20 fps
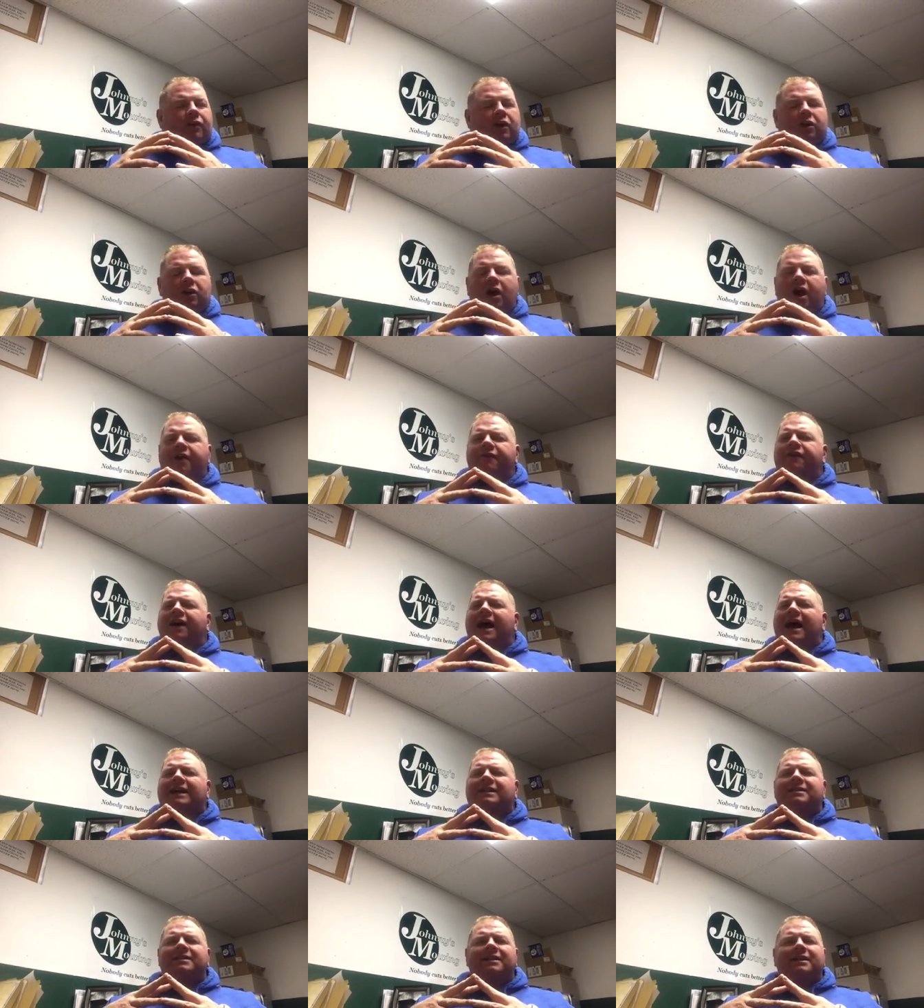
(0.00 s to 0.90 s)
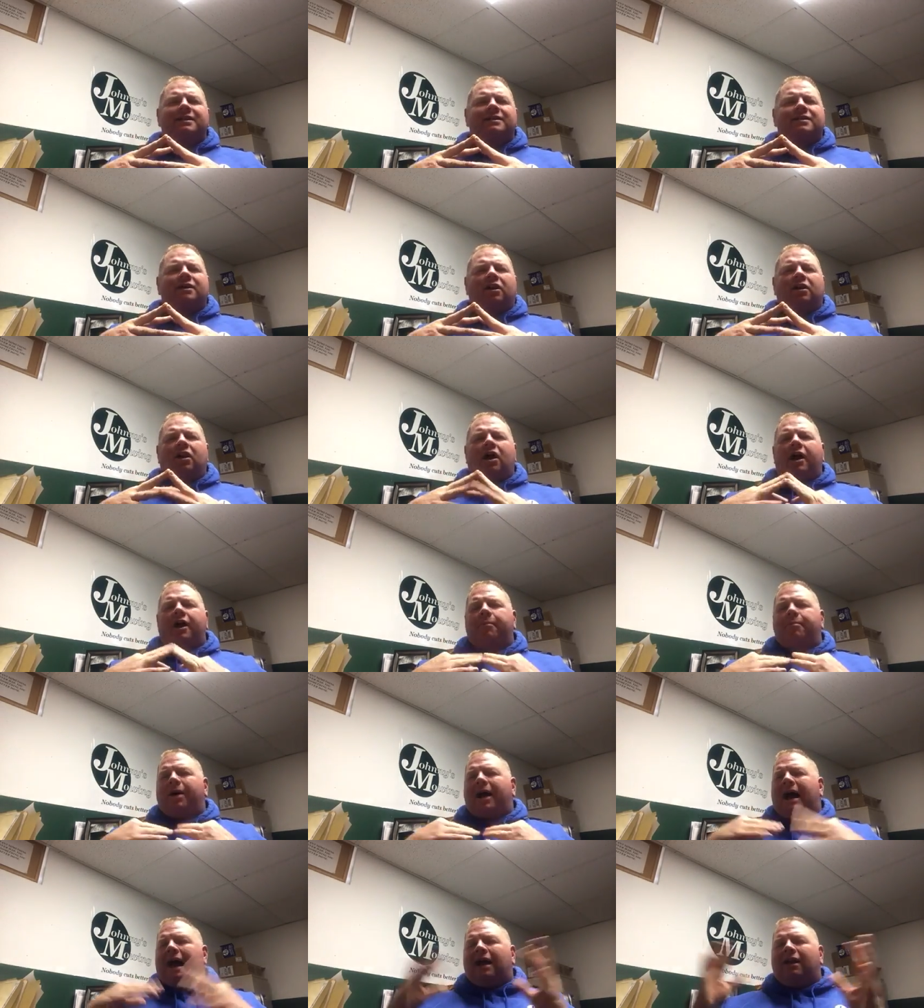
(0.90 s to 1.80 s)
a lot of accidents a lot
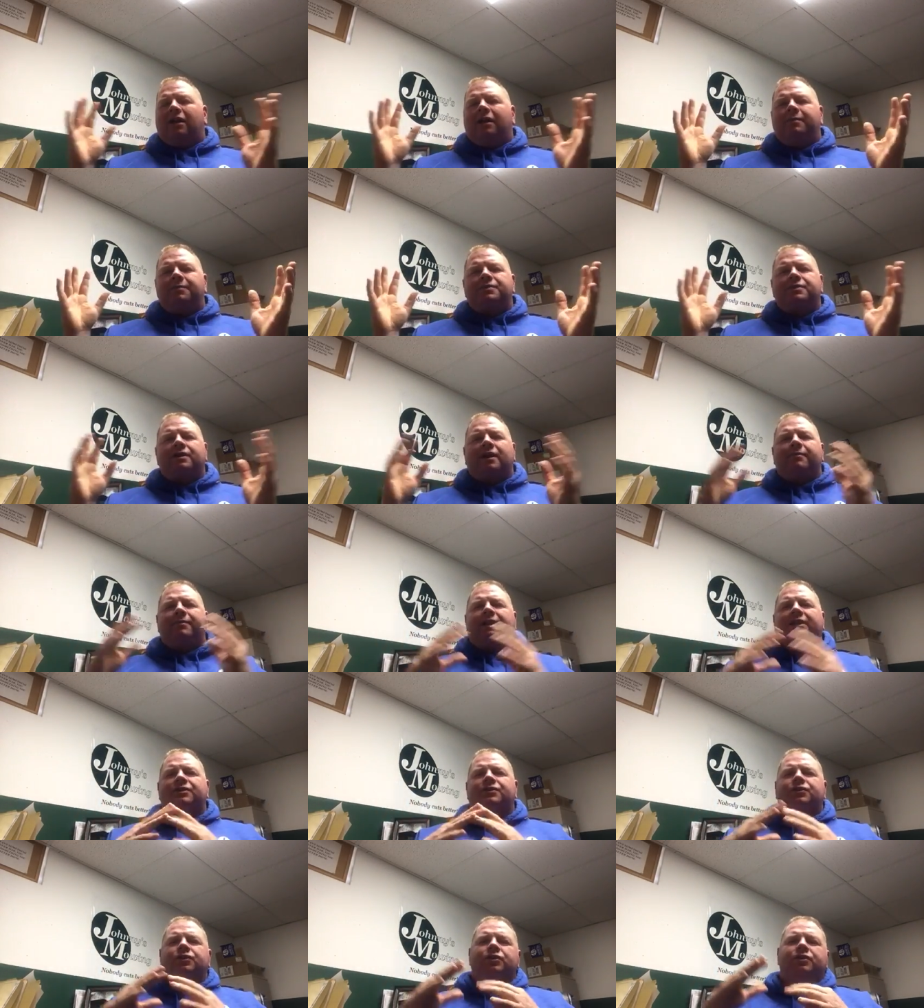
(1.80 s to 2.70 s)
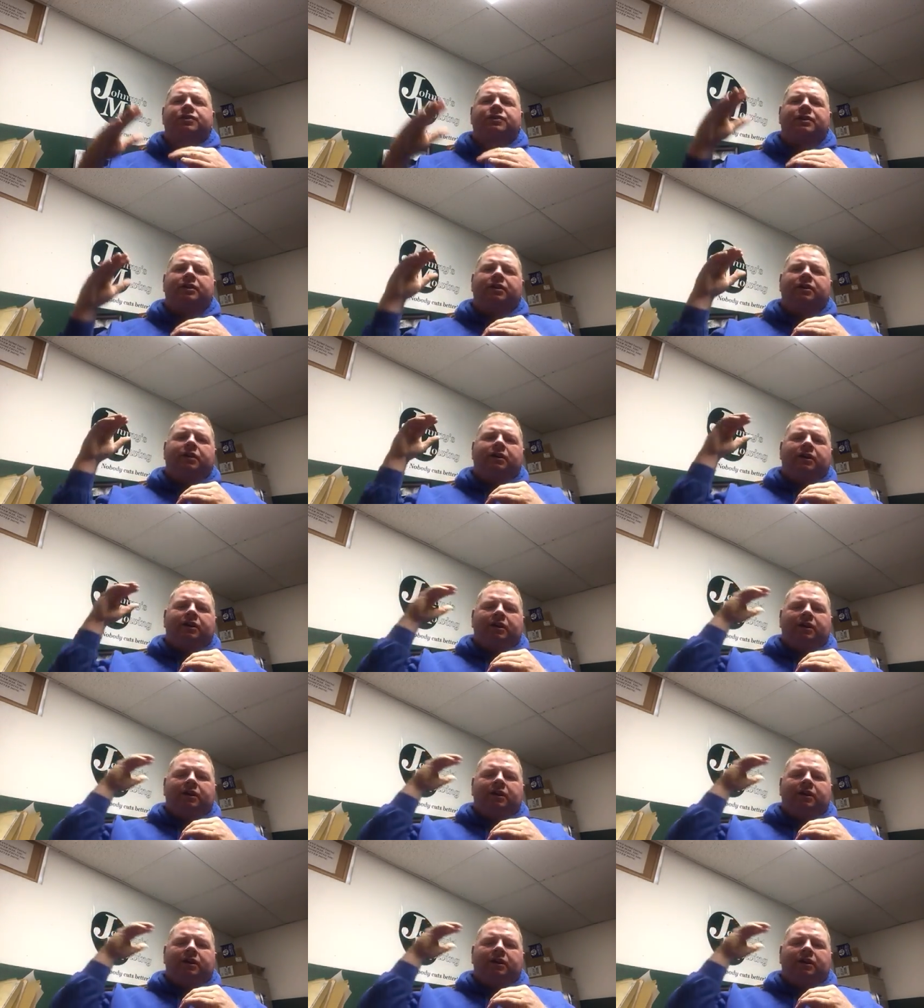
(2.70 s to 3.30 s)
of polyps i mean as soon as the